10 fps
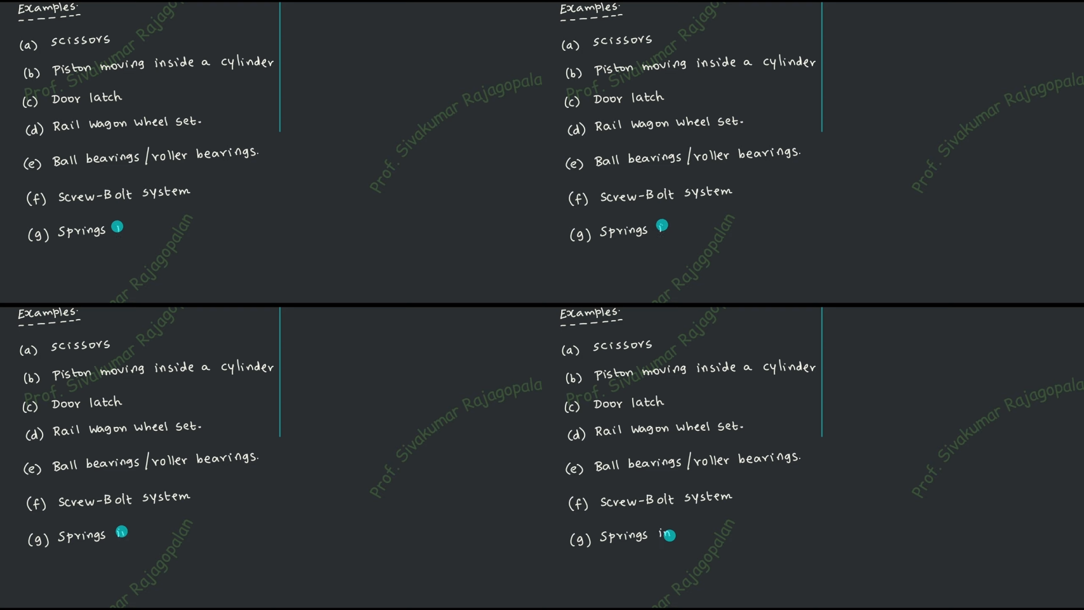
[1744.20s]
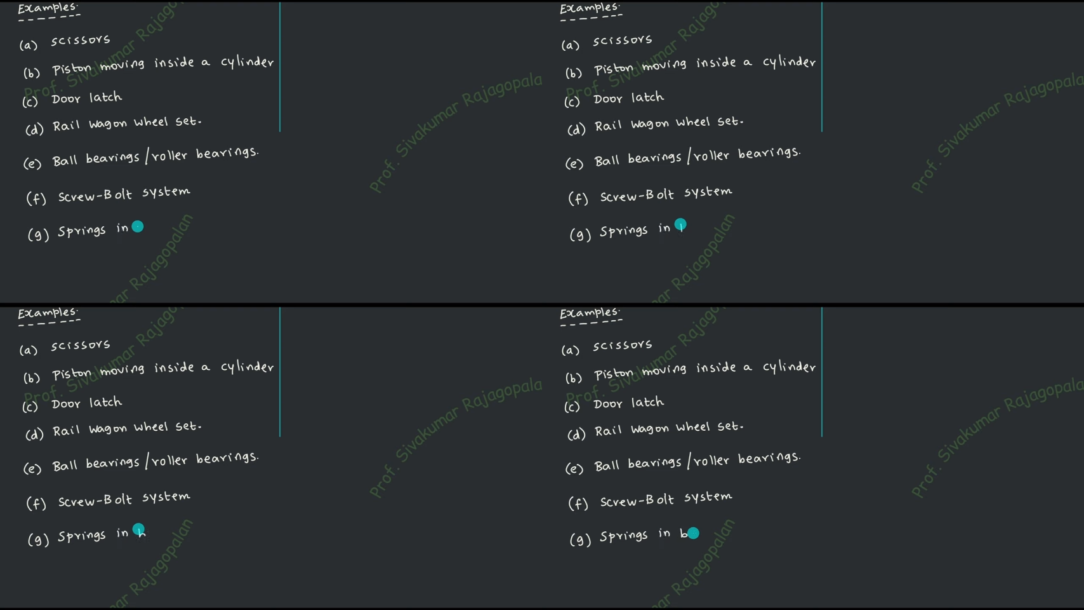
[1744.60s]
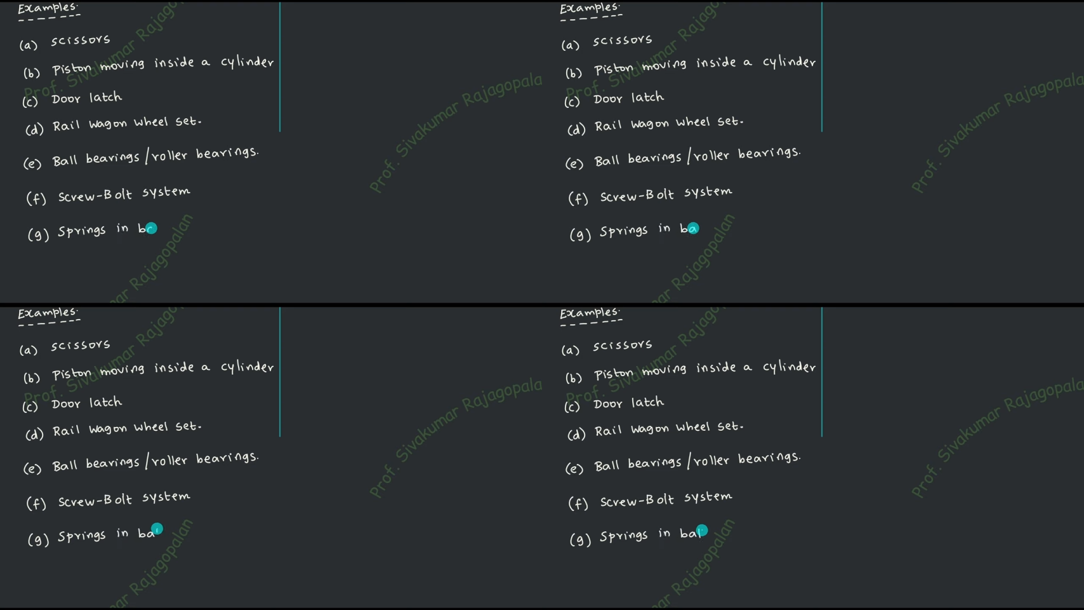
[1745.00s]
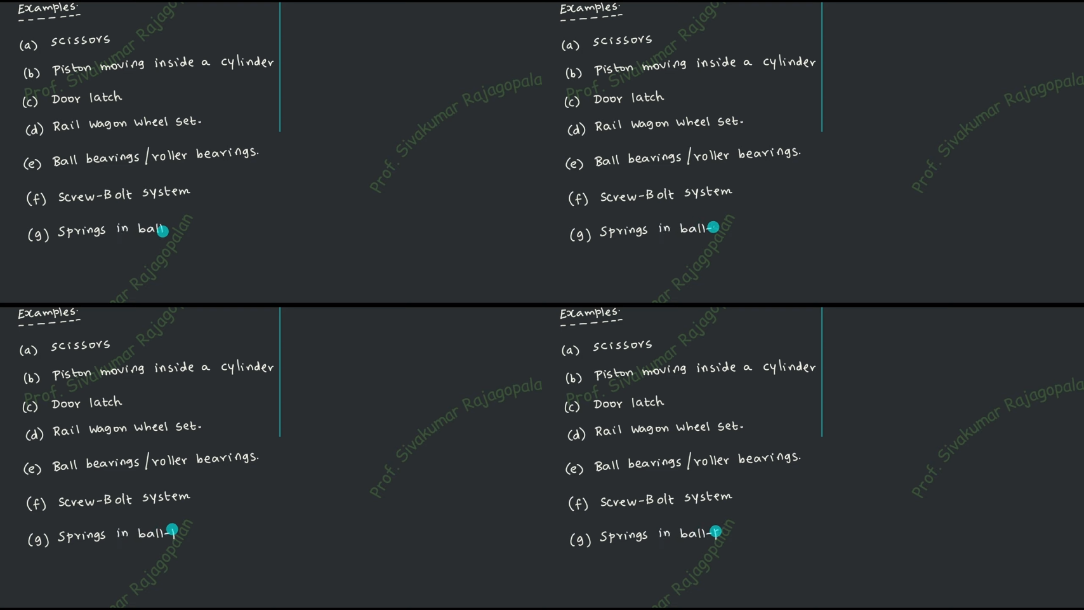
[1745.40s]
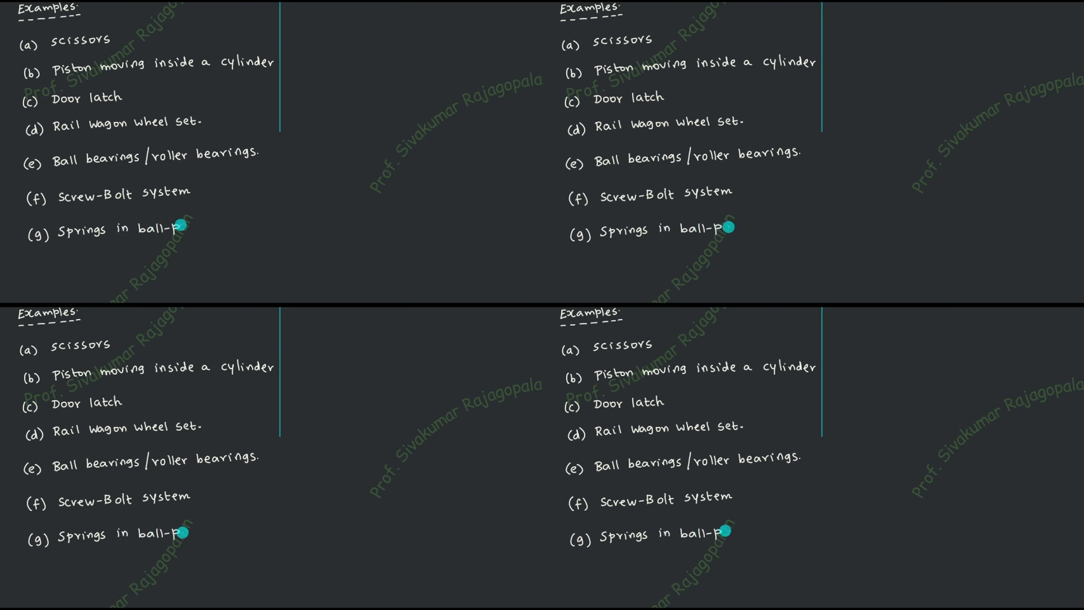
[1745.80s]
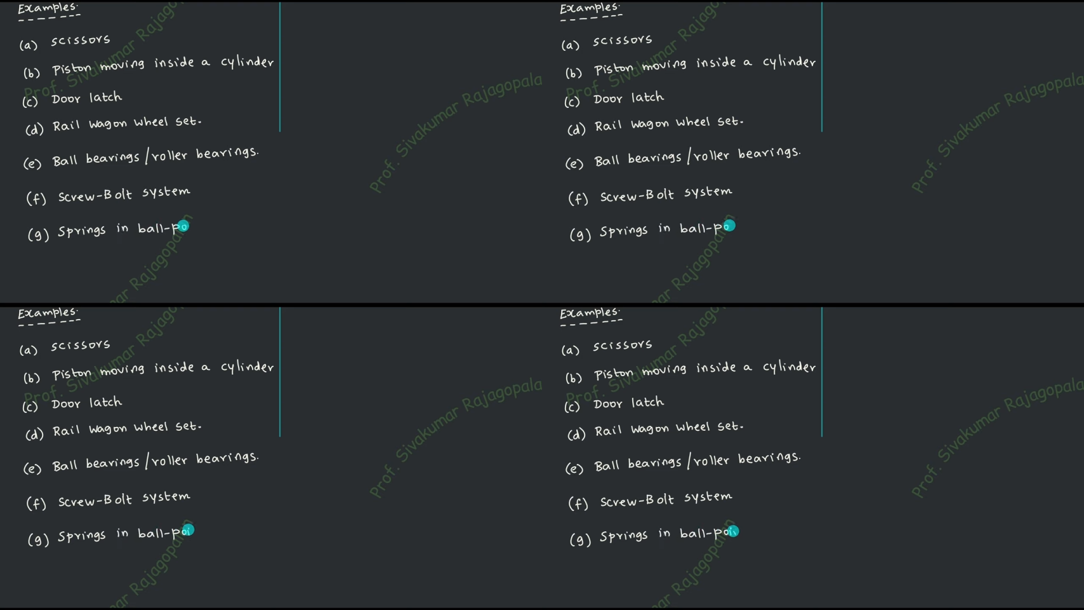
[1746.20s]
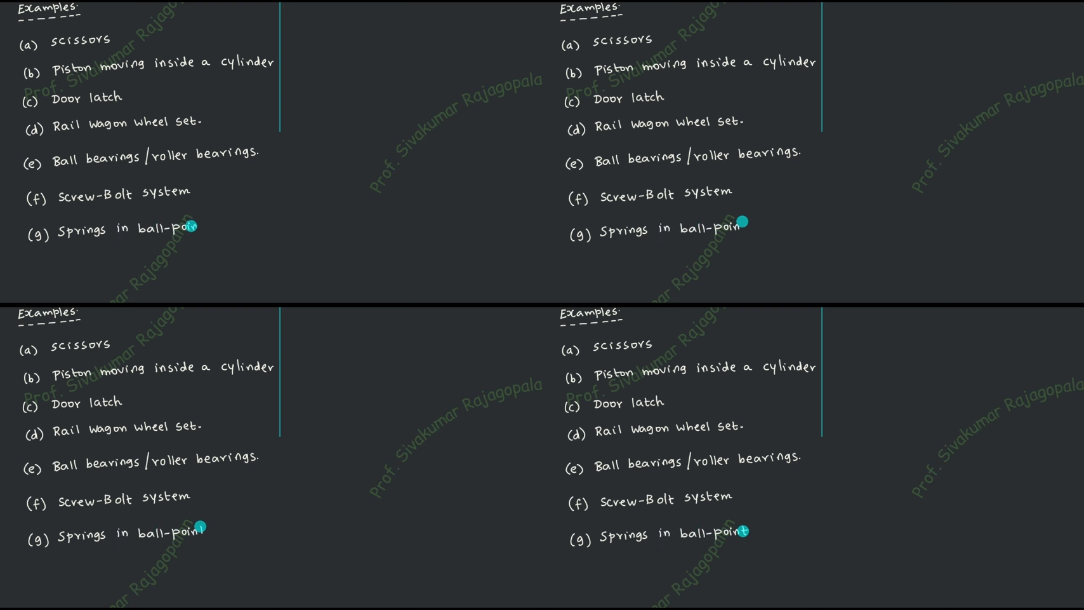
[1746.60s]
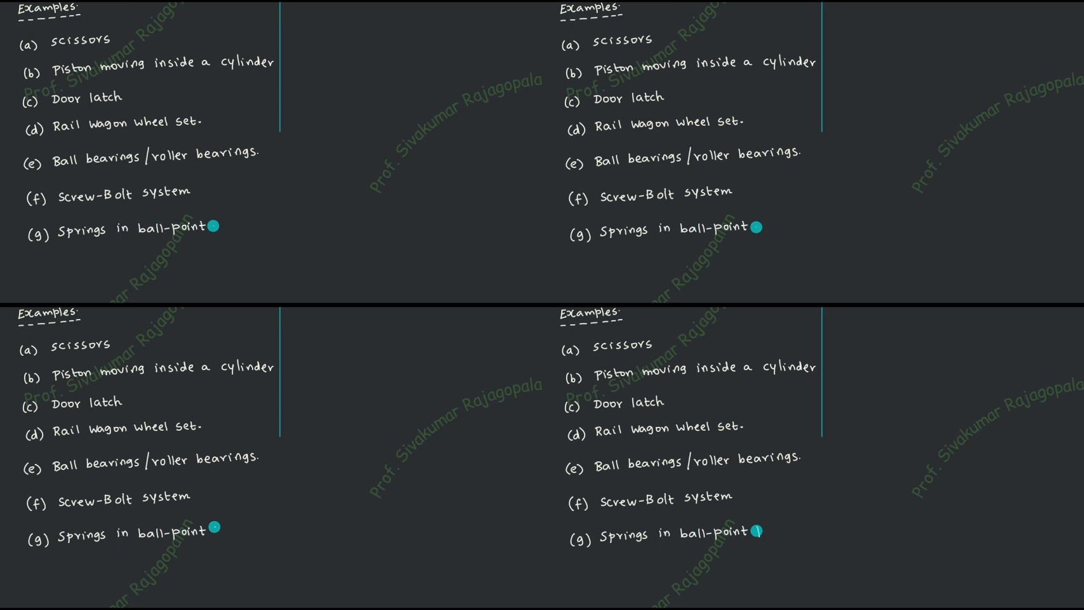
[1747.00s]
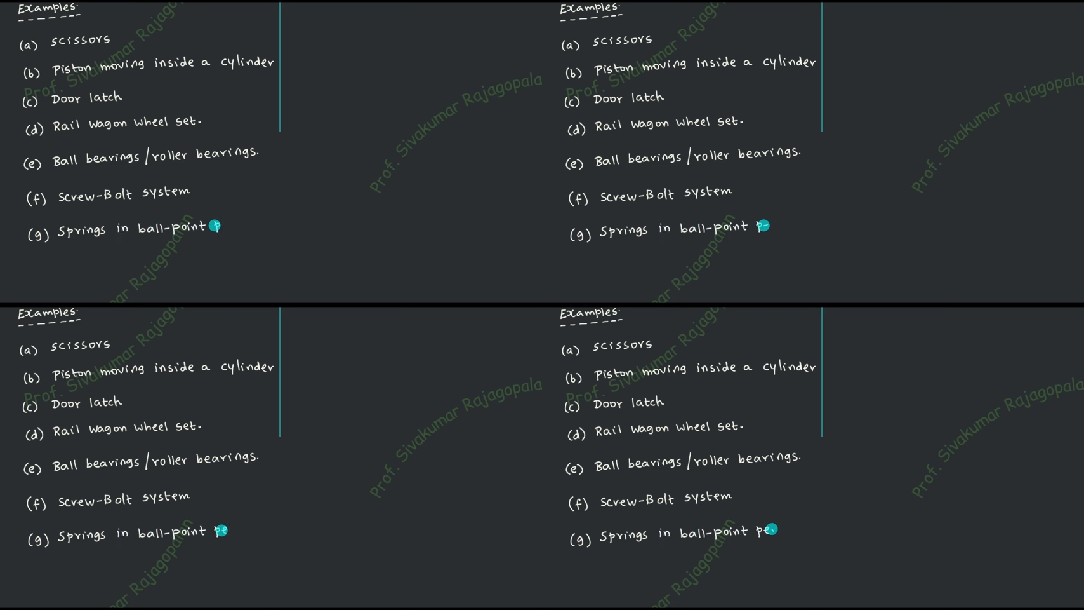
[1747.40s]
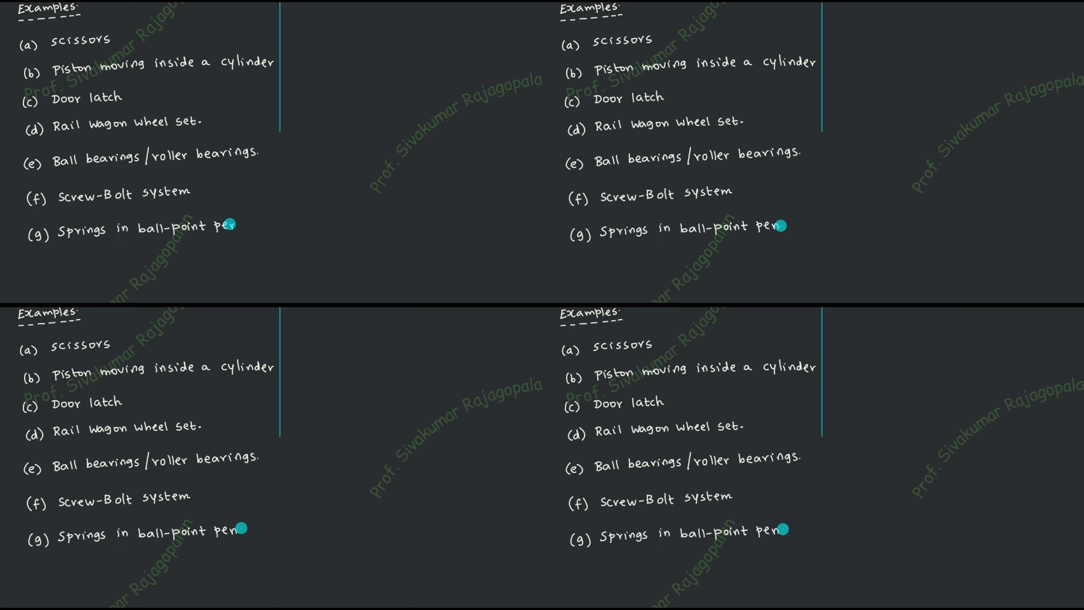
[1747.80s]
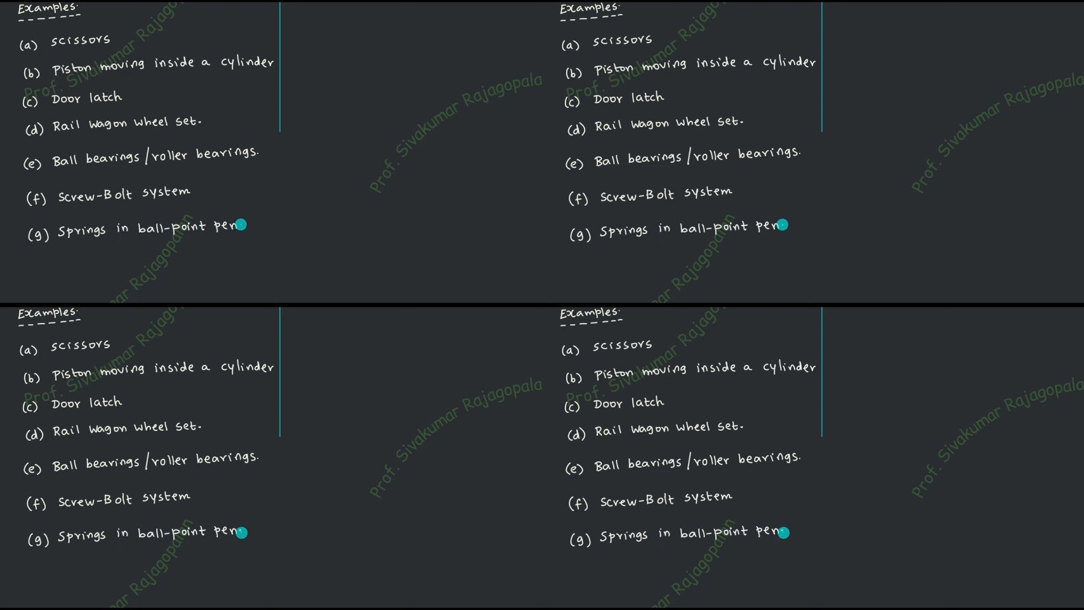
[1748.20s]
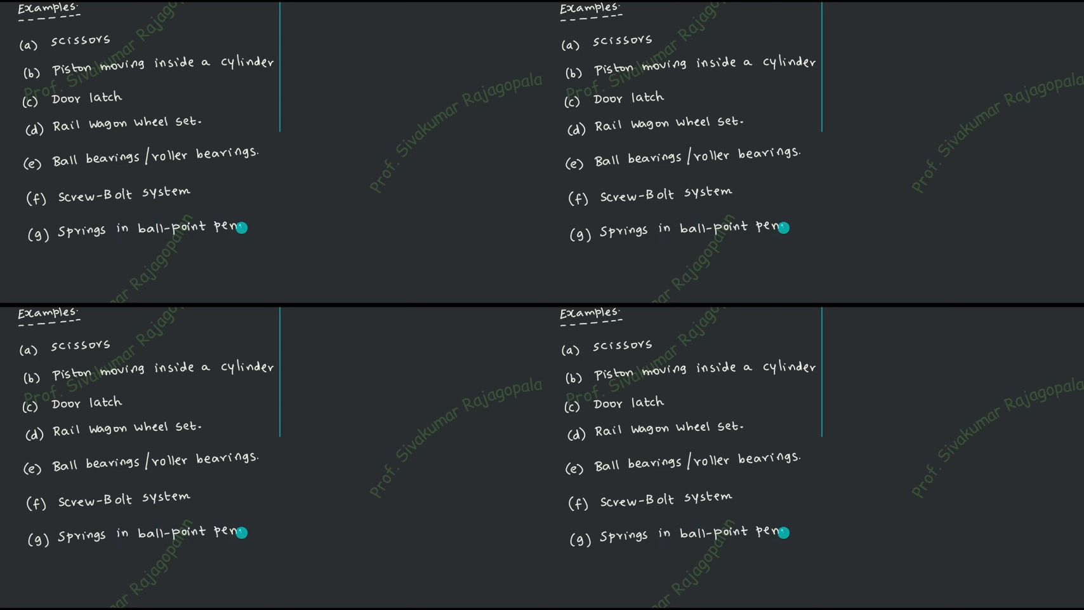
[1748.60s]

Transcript: Nobody's mouth can be seen.